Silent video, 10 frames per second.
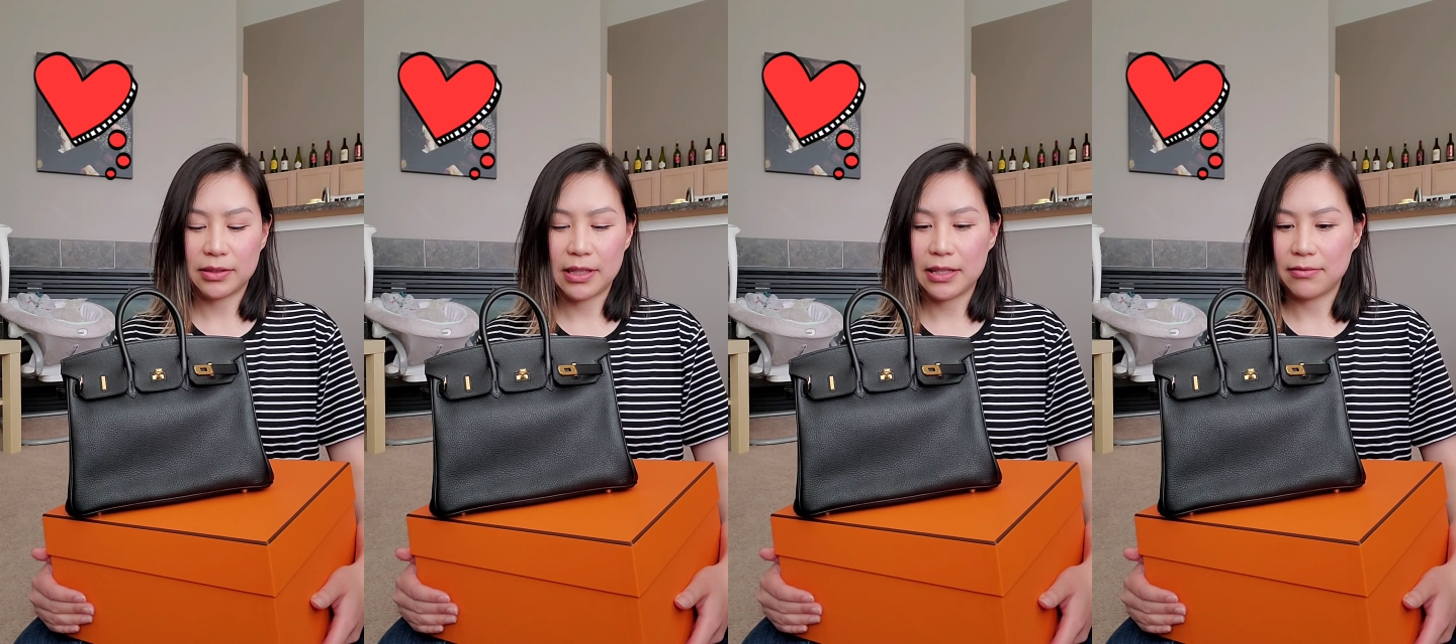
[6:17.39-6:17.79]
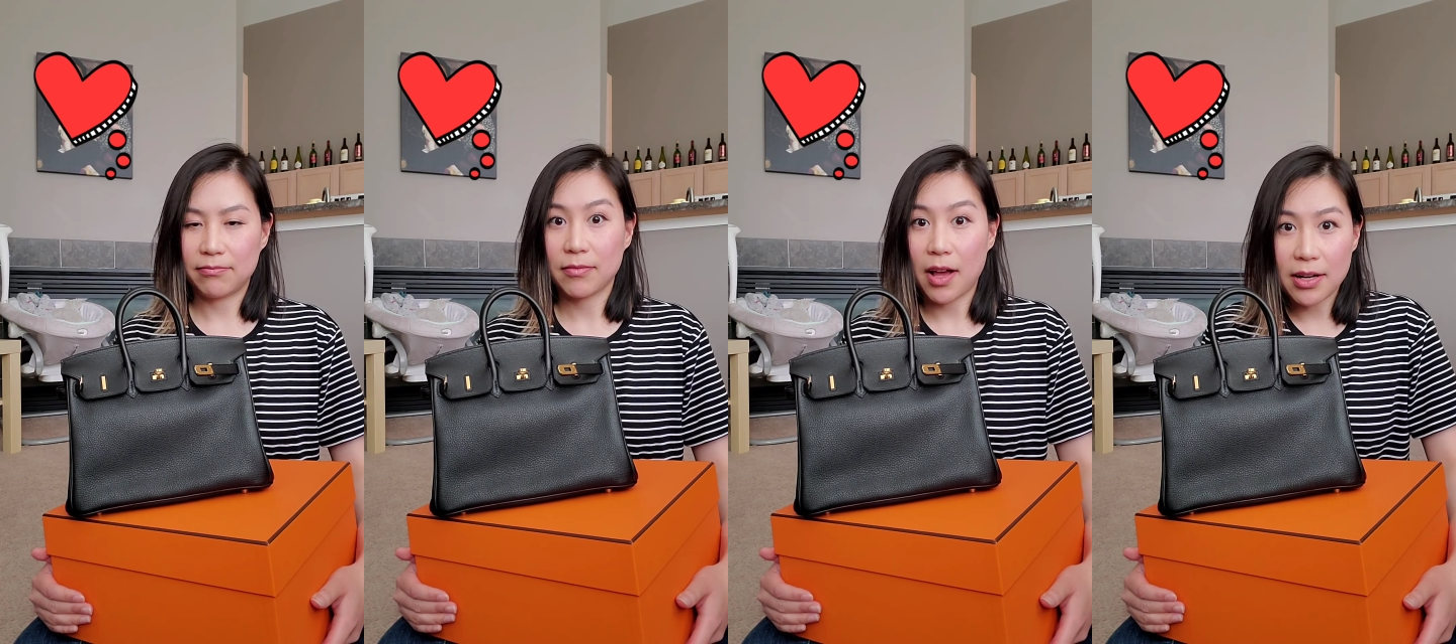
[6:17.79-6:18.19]
And
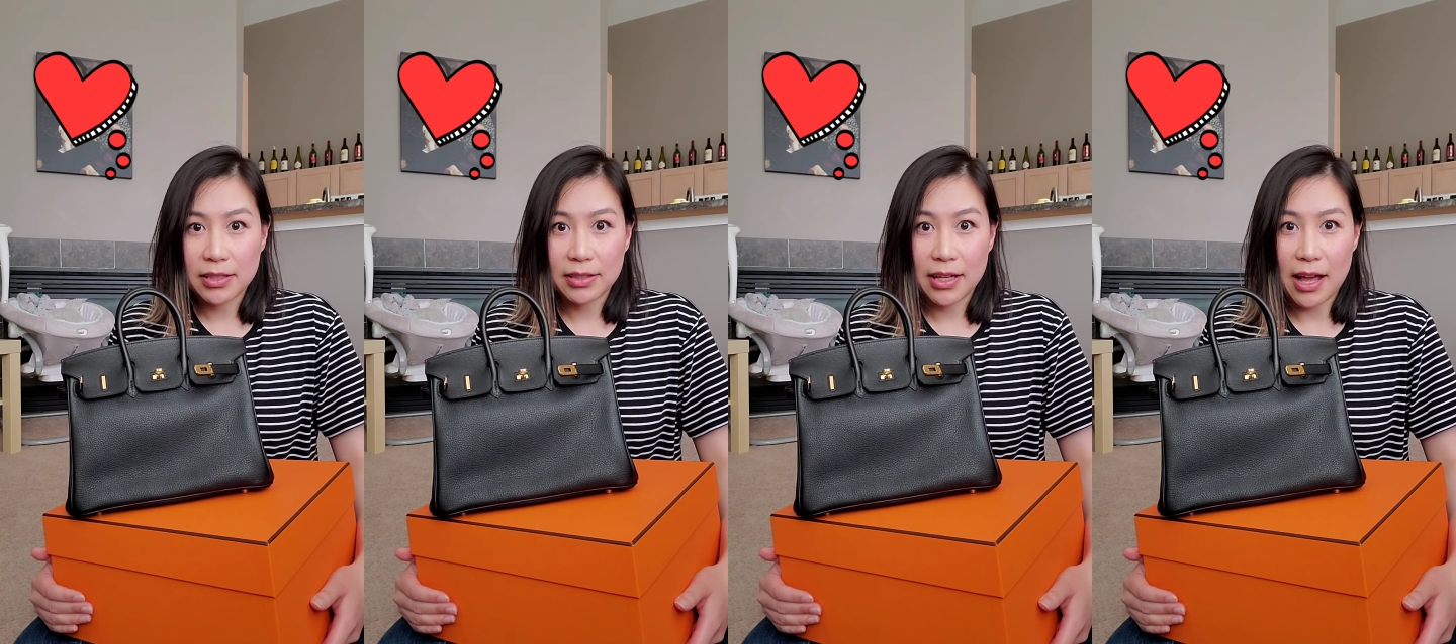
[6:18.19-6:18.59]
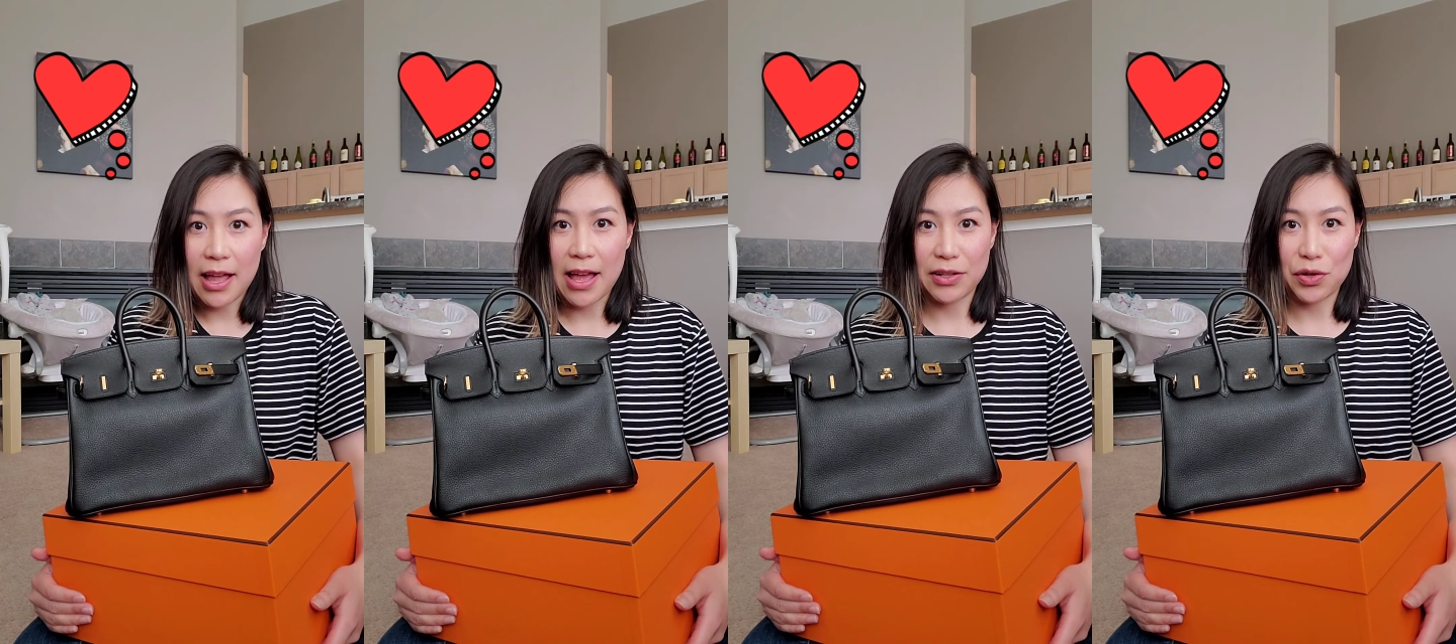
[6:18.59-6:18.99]
honestly, I
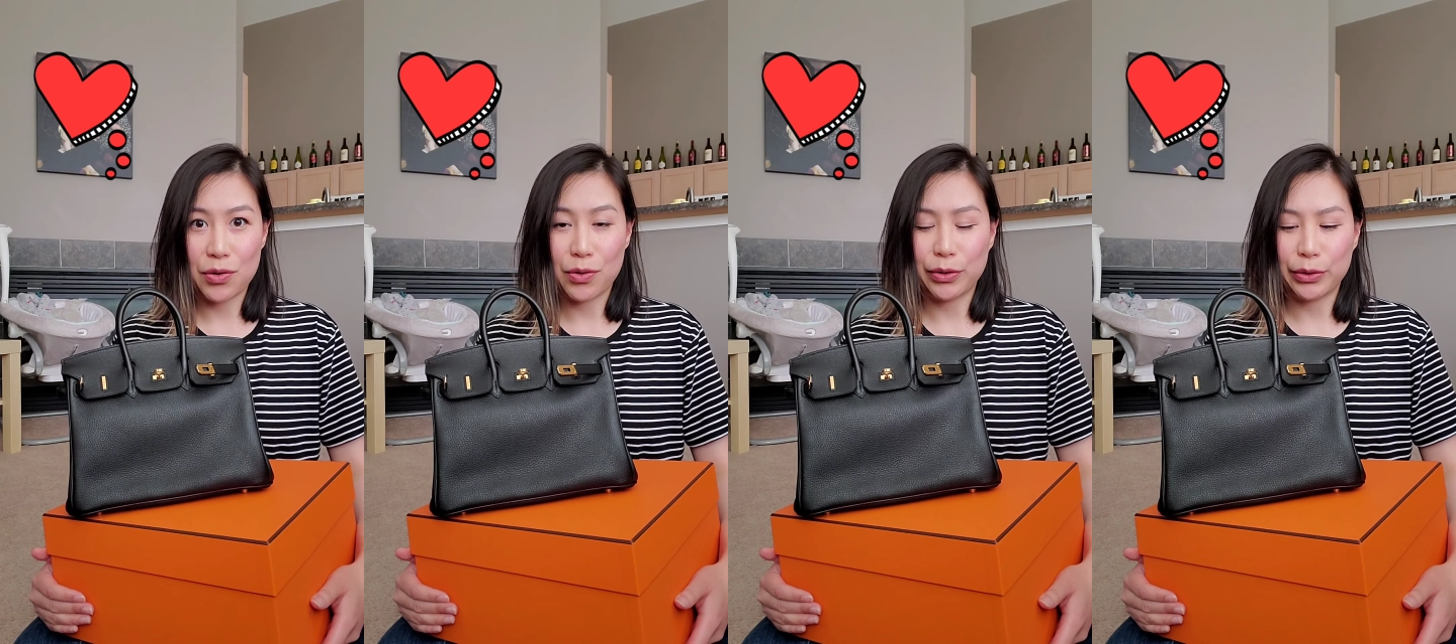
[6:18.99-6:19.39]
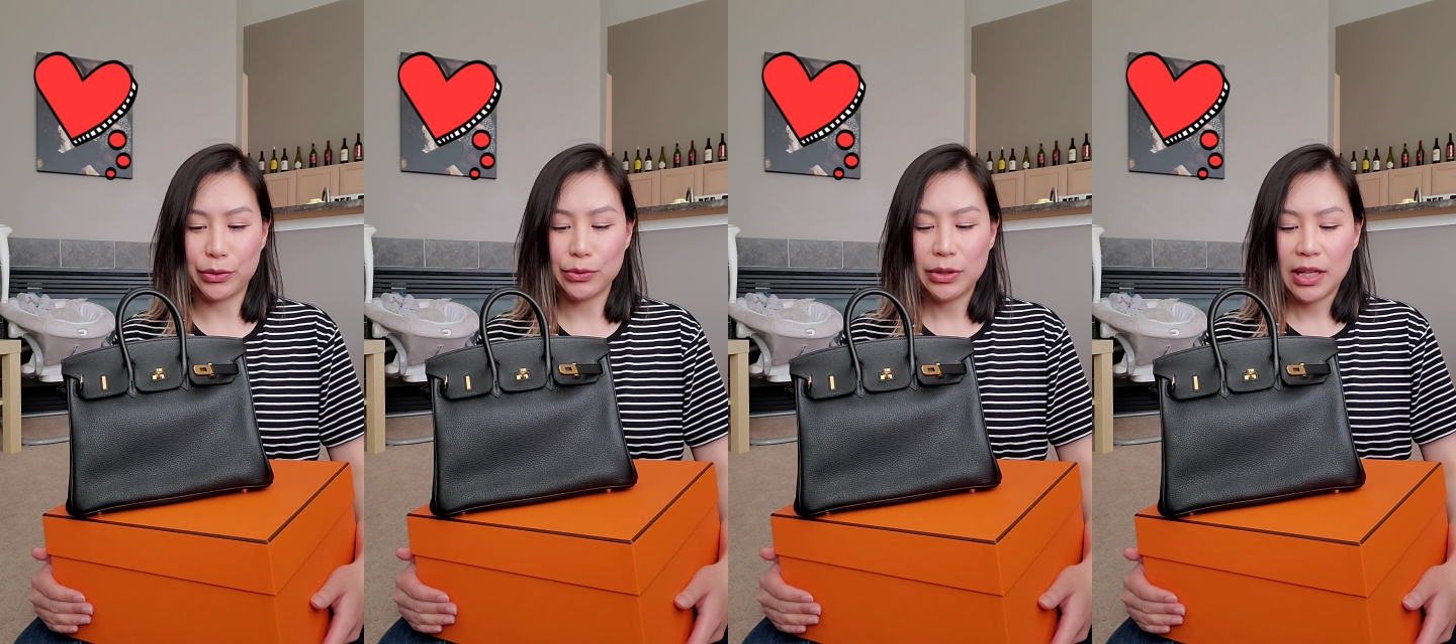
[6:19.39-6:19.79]
had no
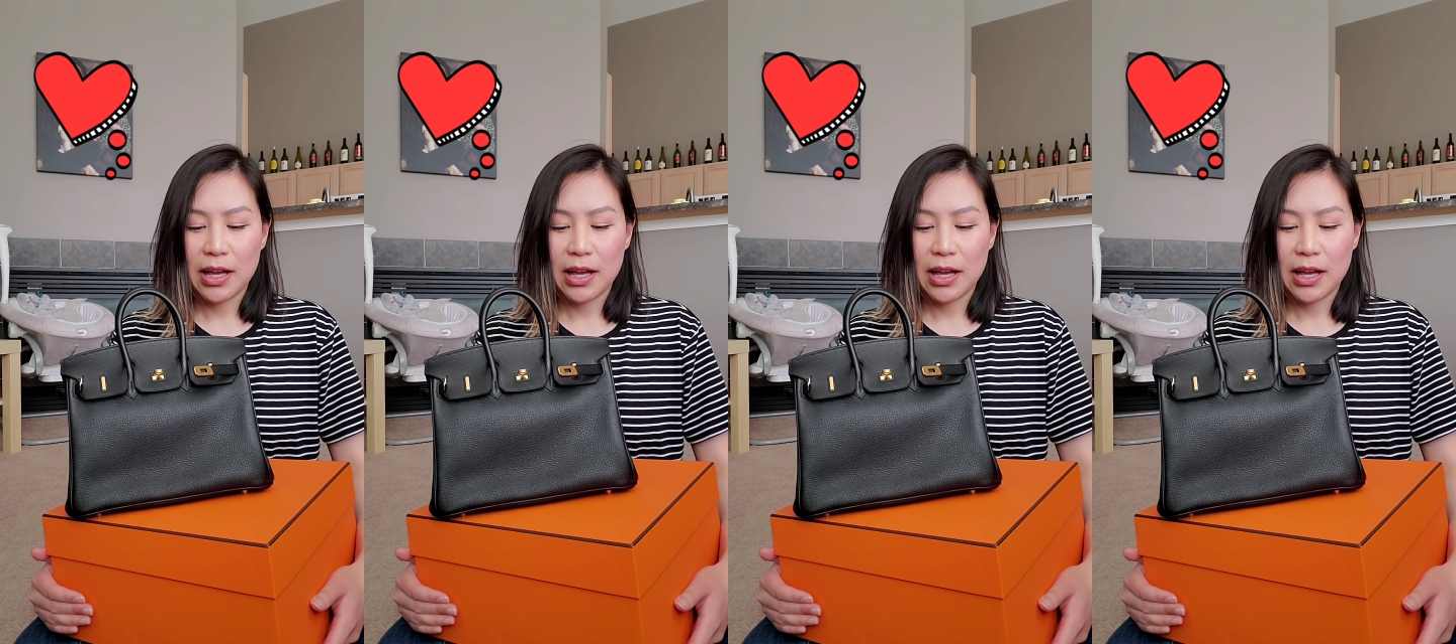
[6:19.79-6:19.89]
clue.